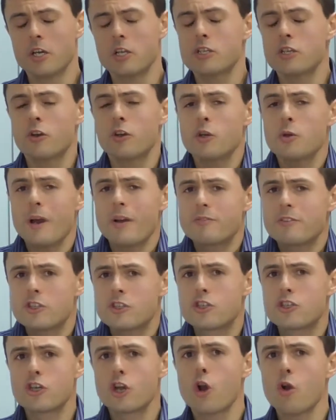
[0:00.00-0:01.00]
So you have to
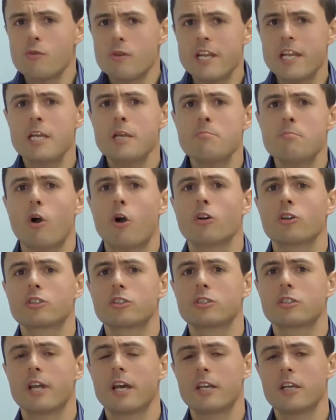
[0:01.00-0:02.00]
show
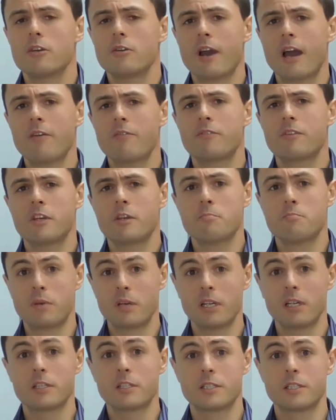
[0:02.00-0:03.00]
NEBOSH that you have the
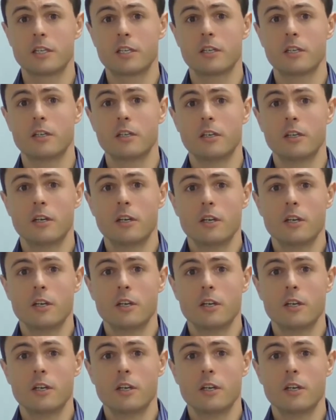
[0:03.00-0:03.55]
ability